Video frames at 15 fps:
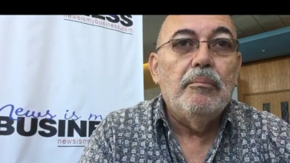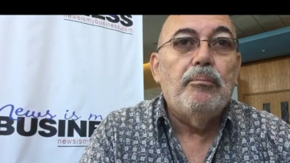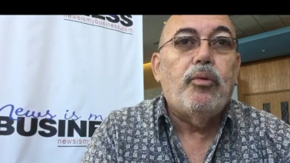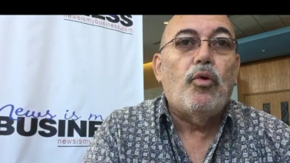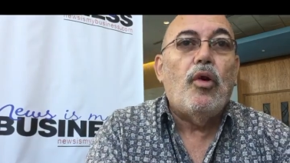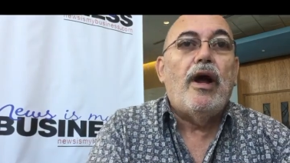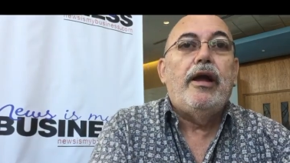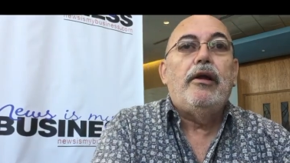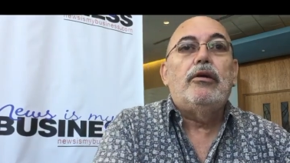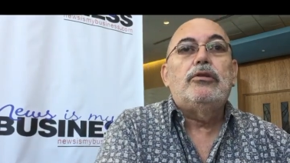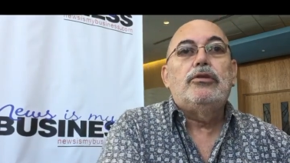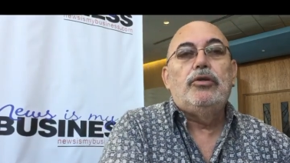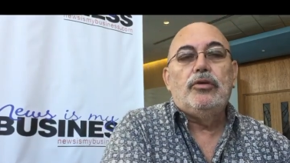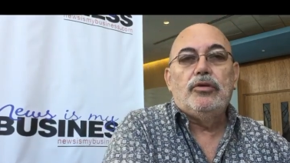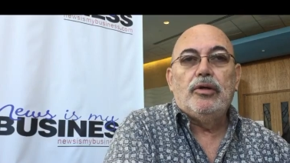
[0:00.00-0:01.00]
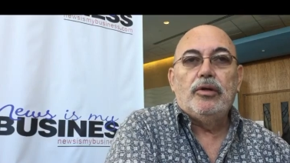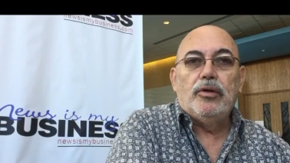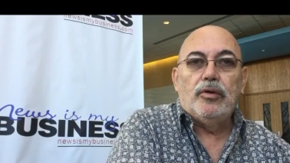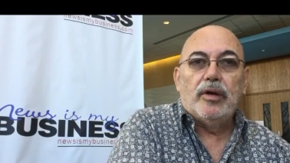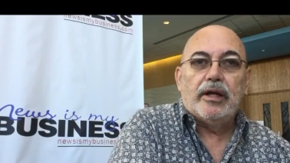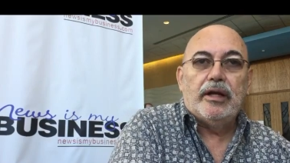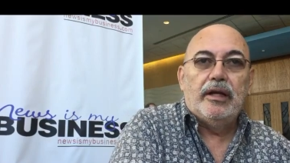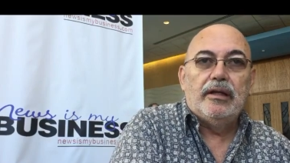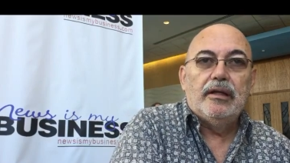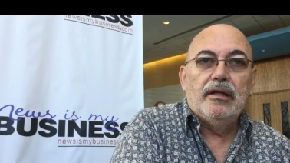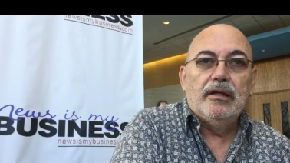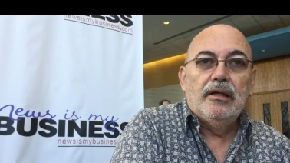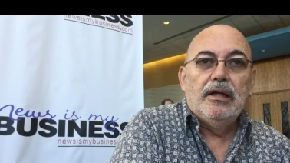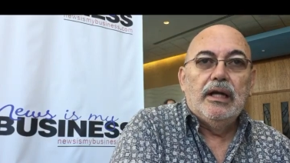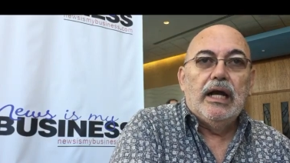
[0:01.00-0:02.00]
prior to the hurricane, mm
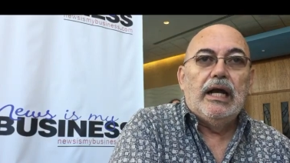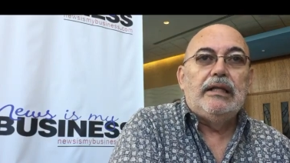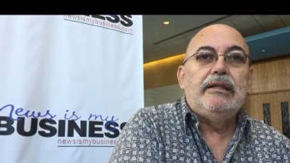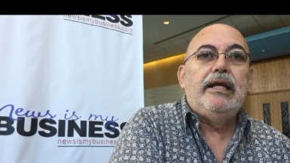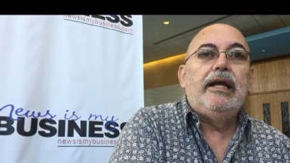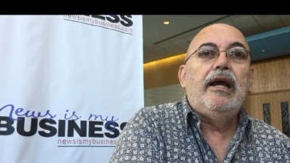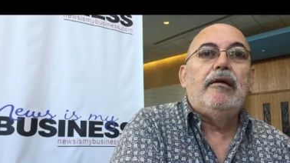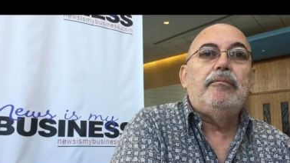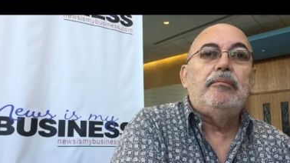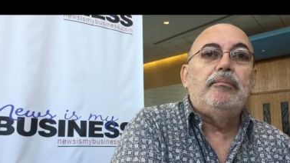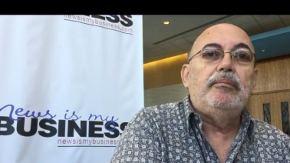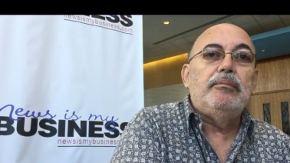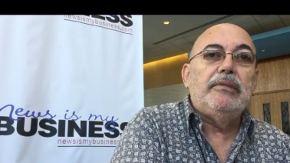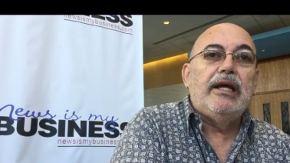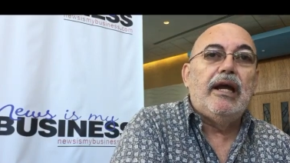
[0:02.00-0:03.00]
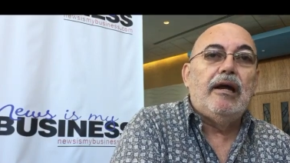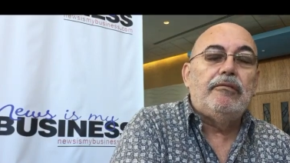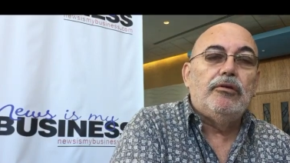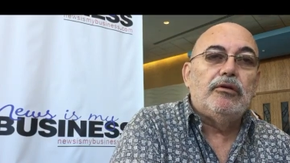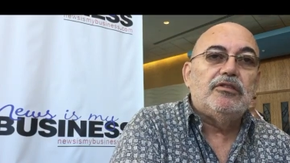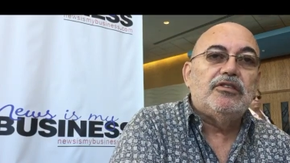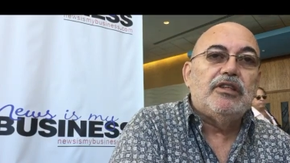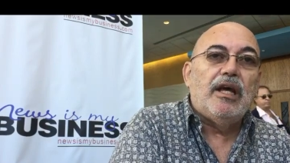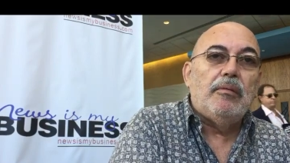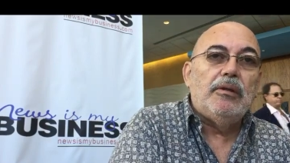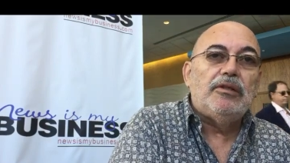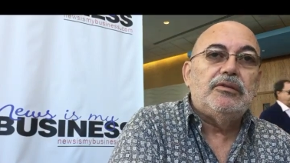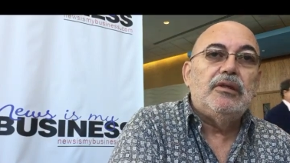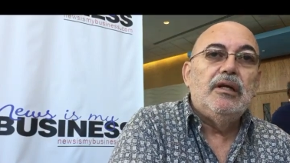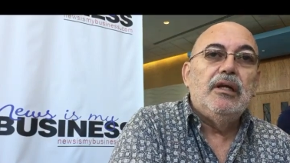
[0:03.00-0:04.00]
-hmm. and they had they have not
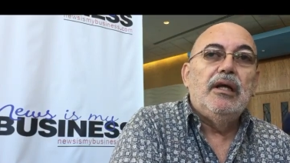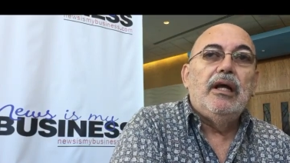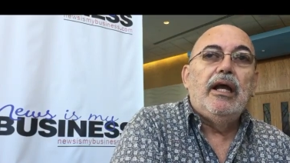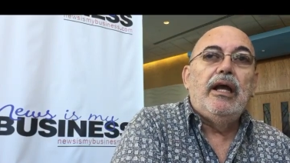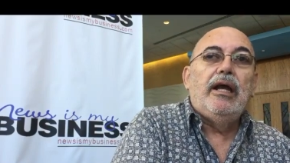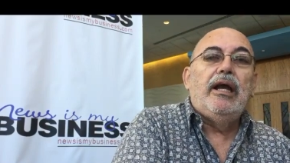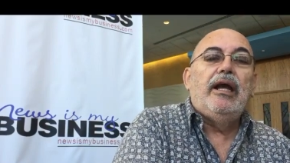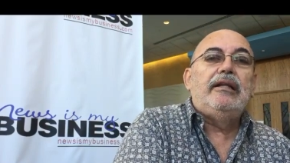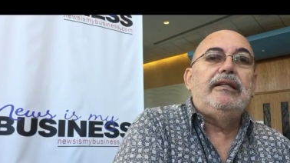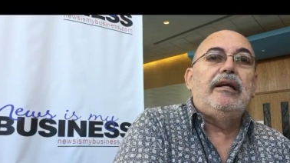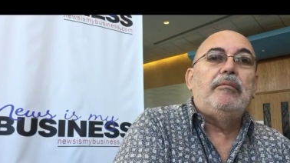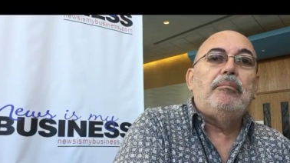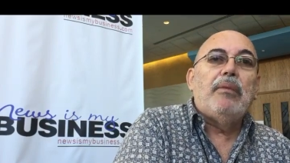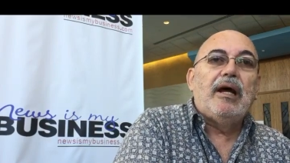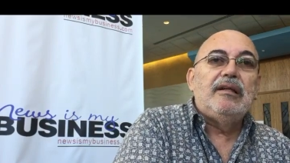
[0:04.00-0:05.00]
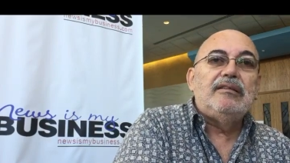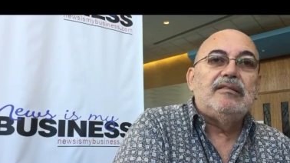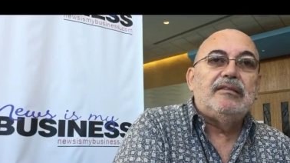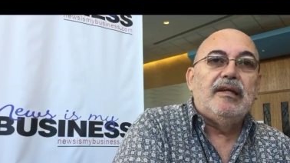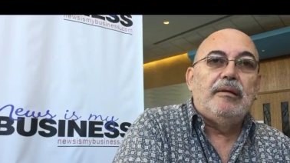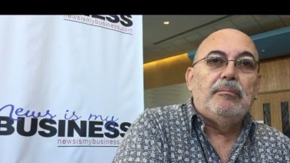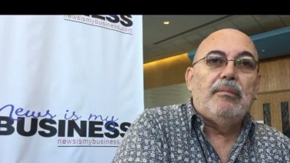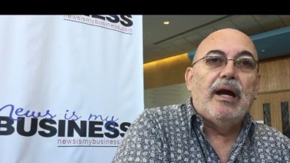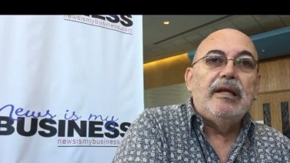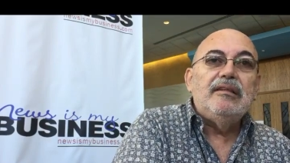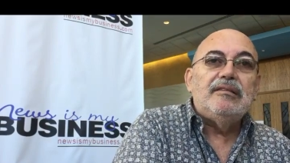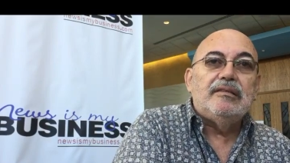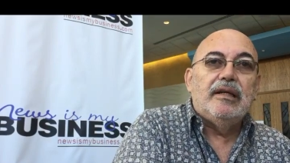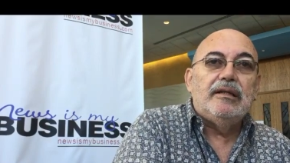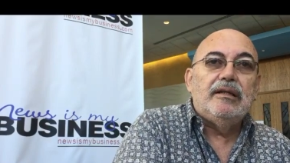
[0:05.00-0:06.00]
established eh, their mindset
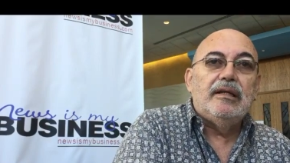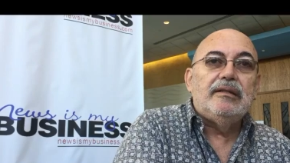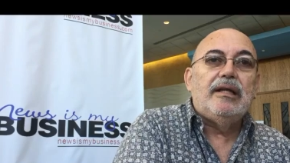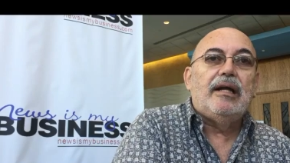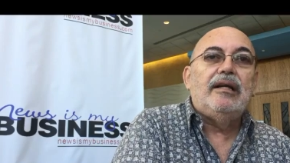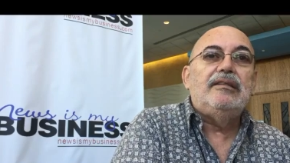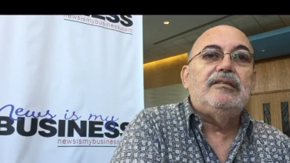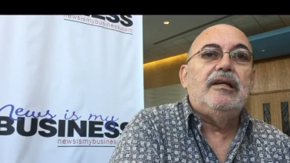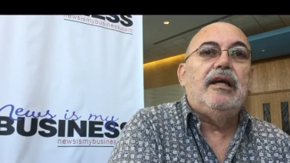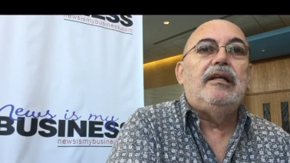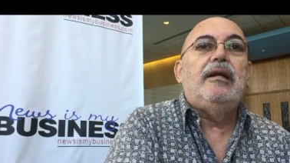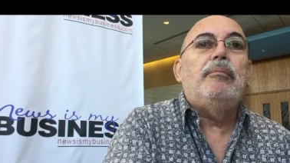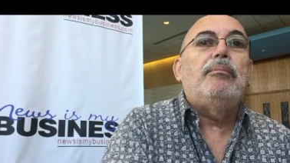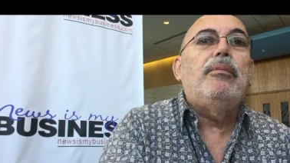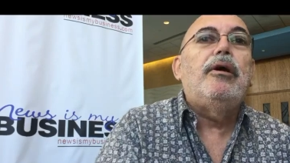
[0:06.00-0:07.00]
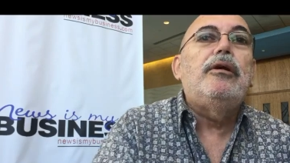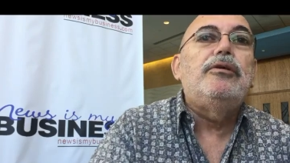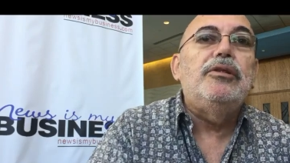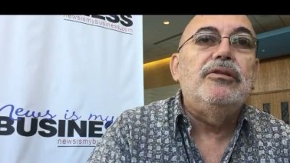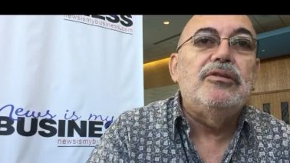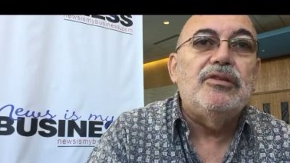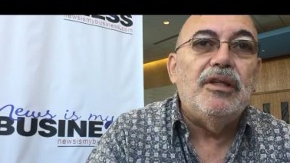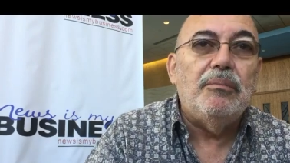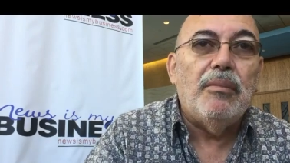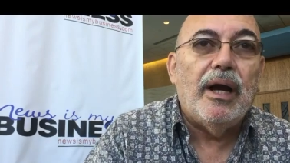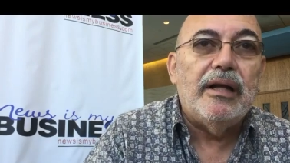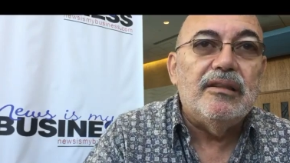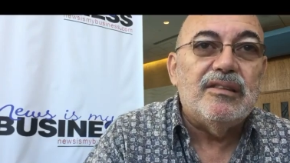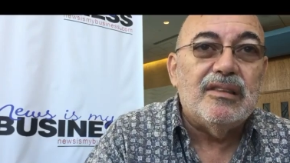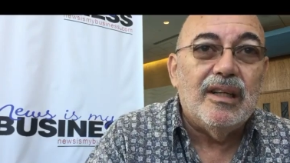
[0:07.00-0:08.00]
mindset that is an emergency
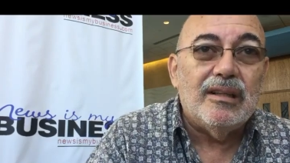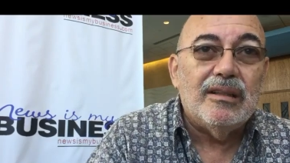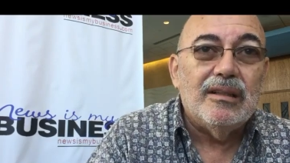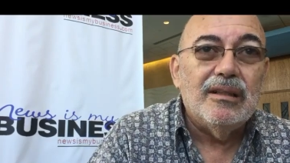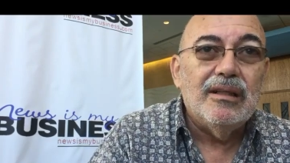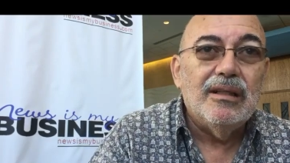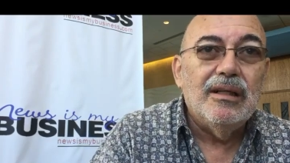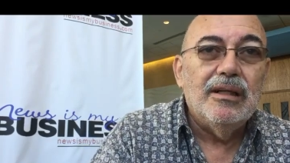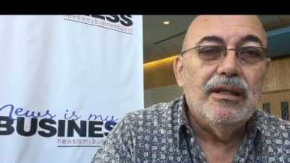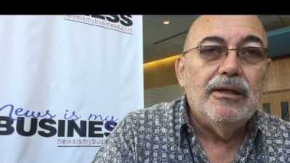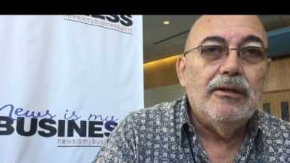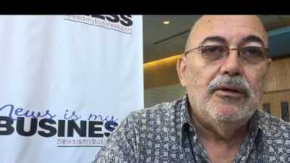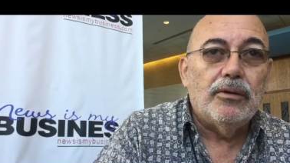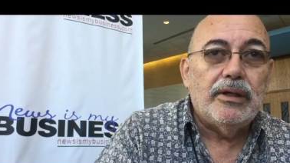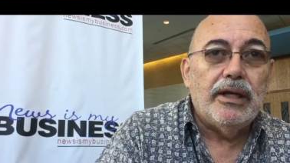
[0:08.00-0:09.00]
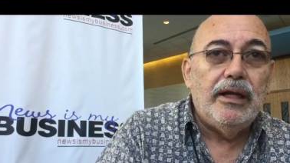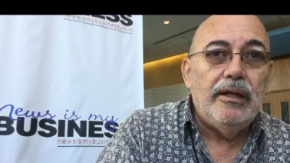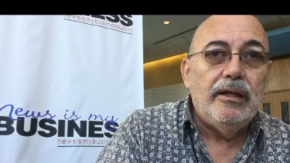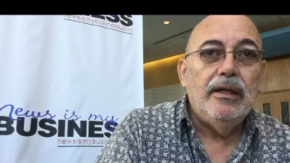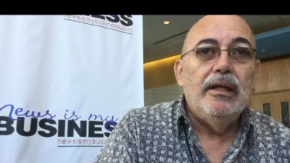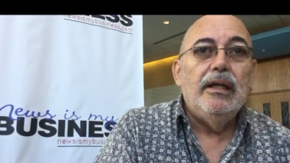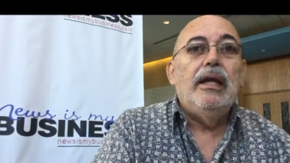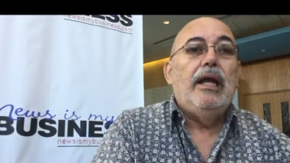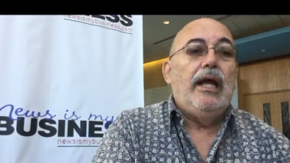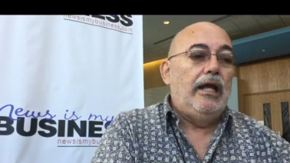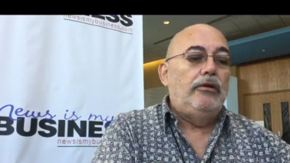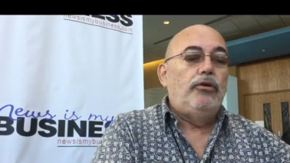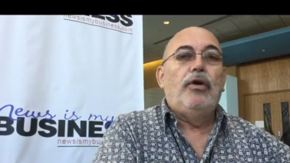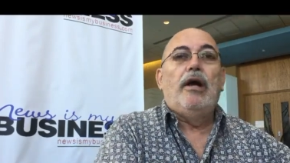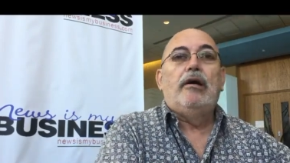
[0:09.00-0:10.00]
mindset. Okay okay
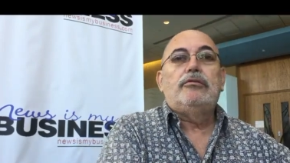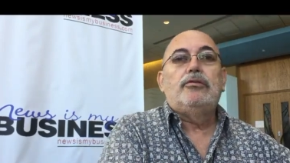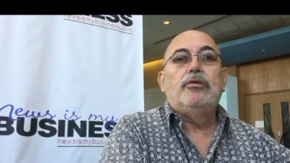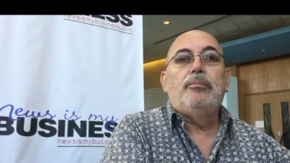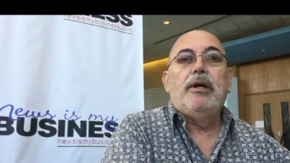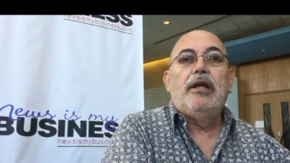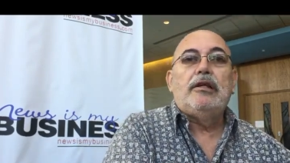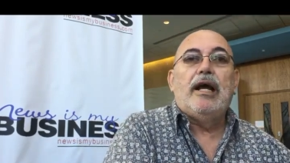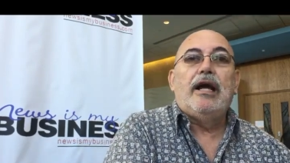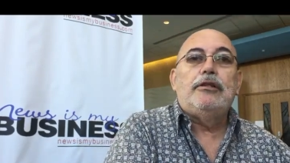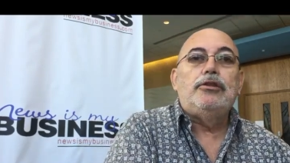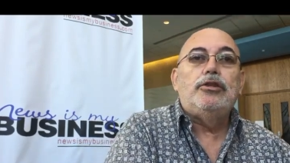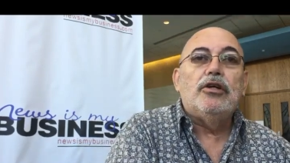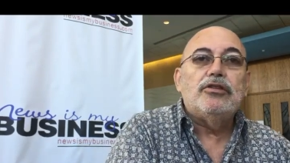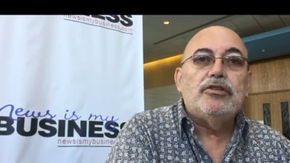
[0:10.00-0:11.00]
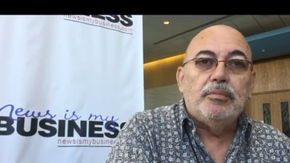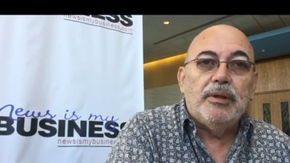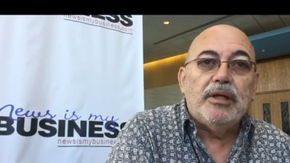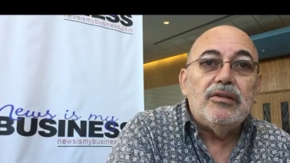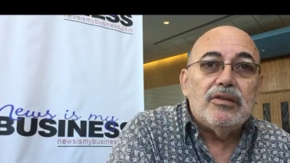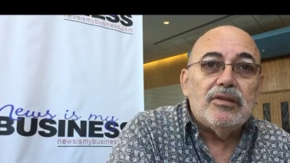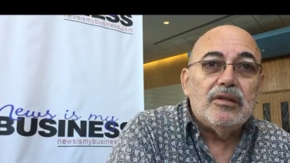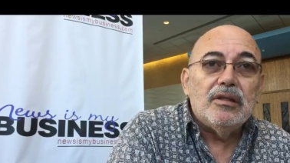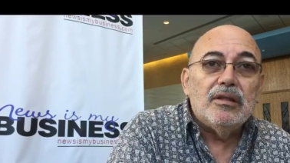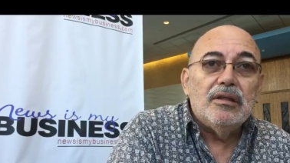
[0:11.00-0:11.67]
and you have to make adjustments